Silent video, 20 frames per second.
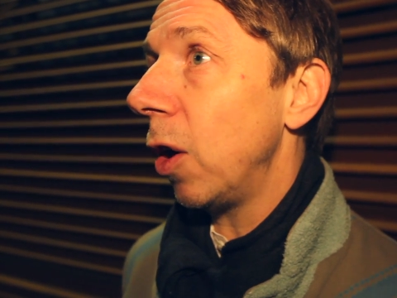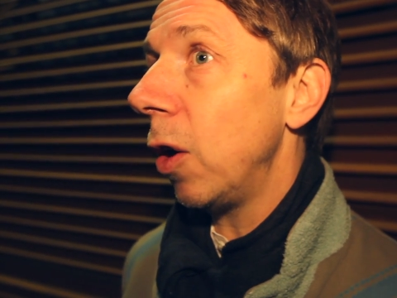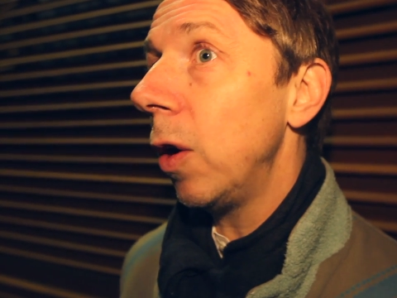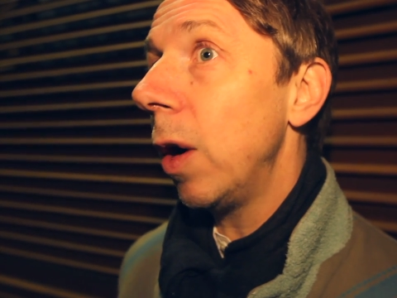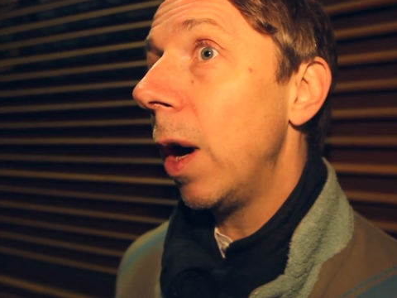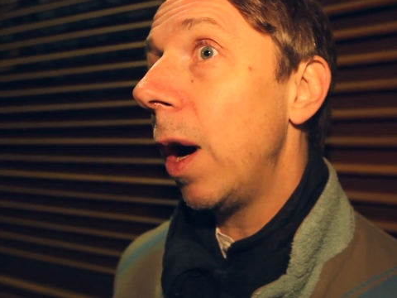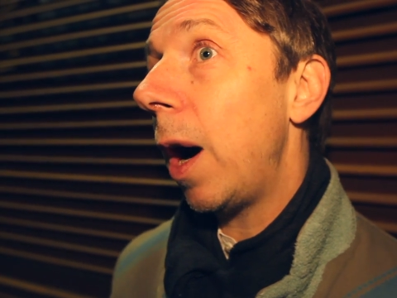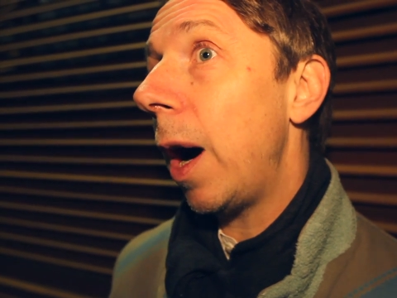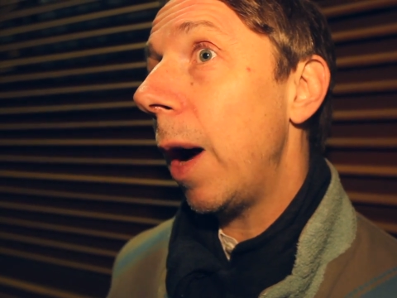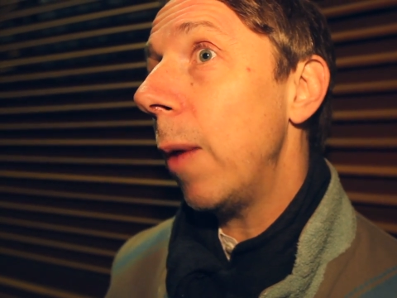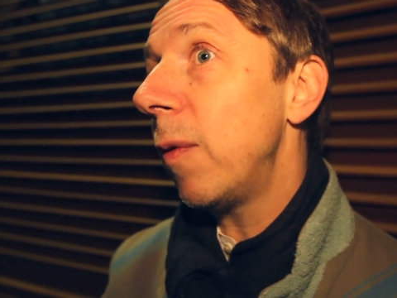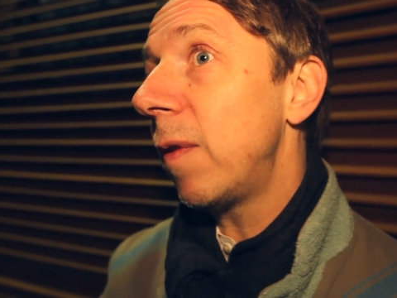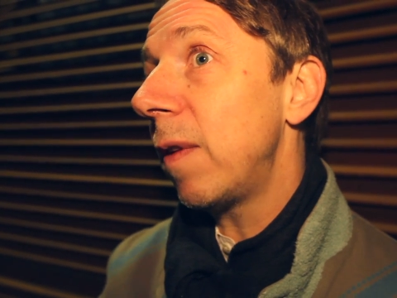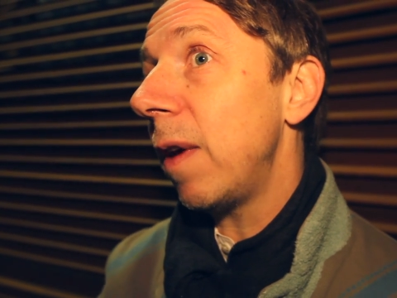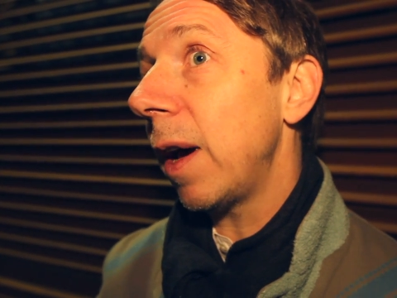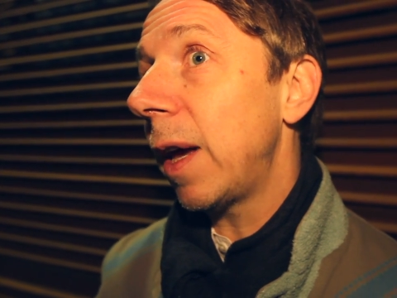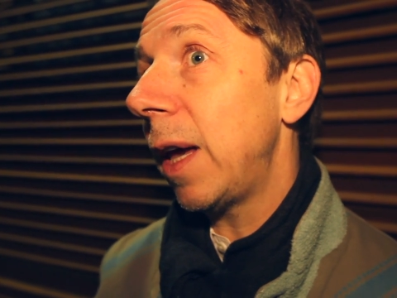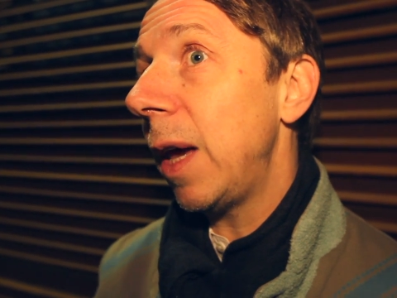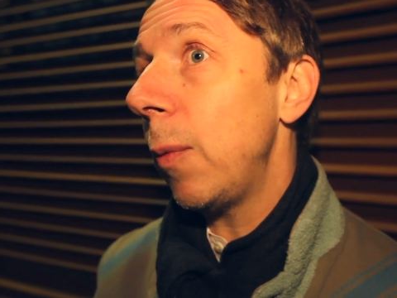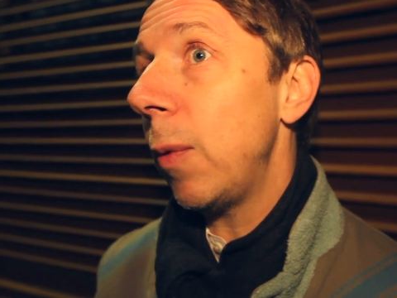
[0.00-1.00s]
You know, I
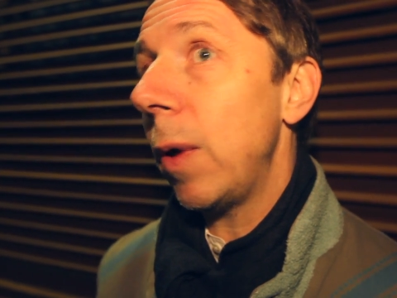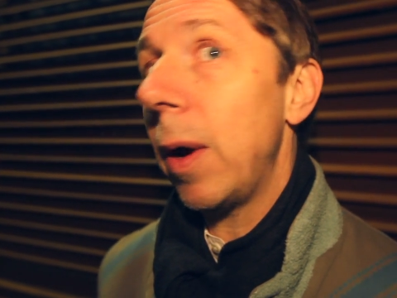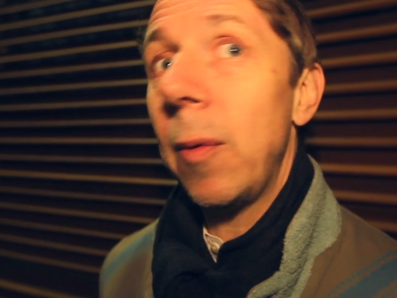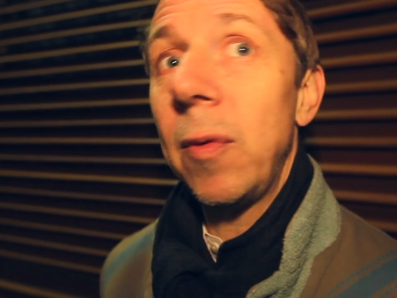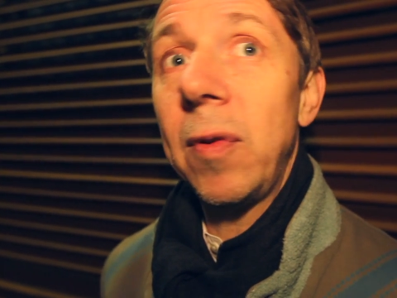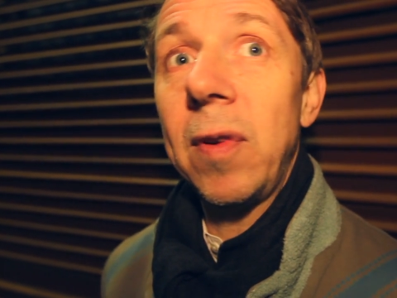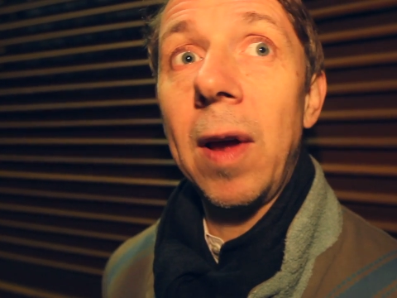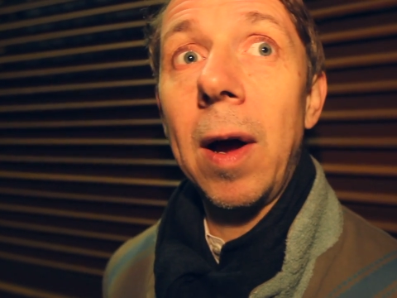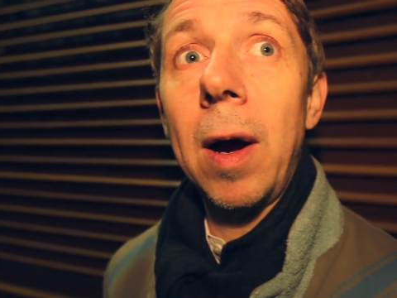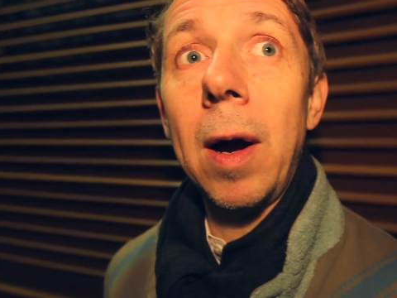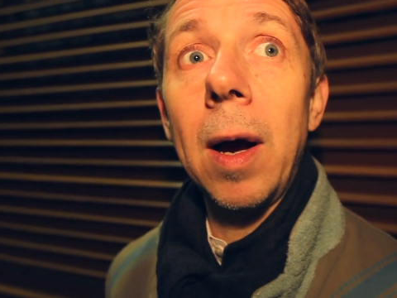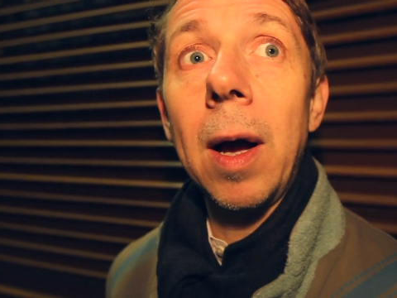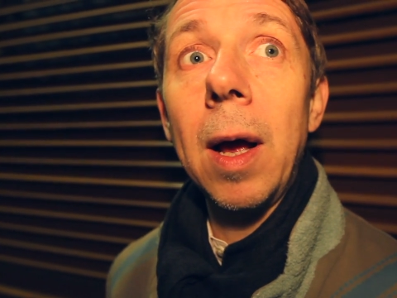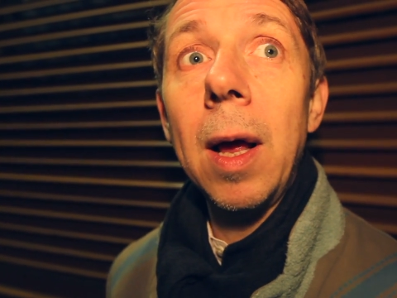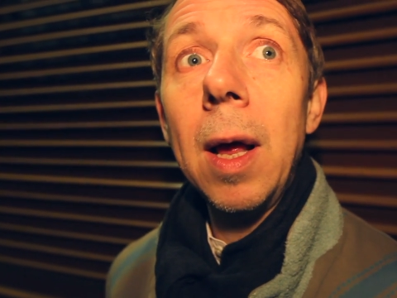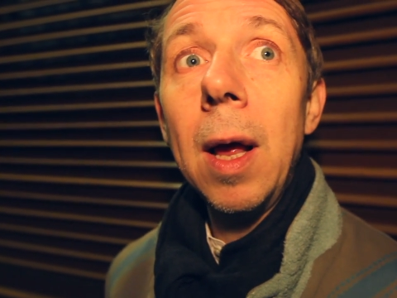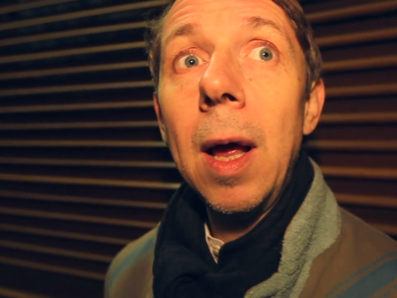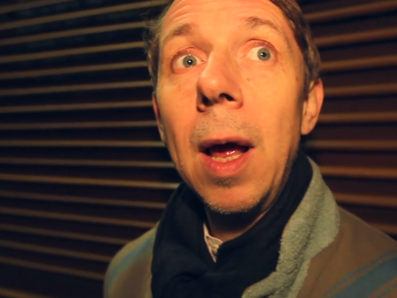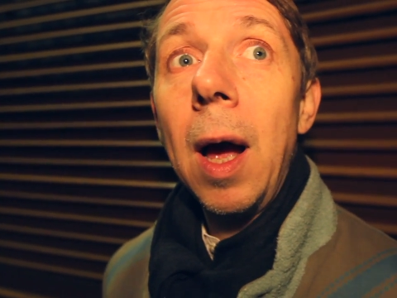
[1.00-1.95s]
was lucky when I was young.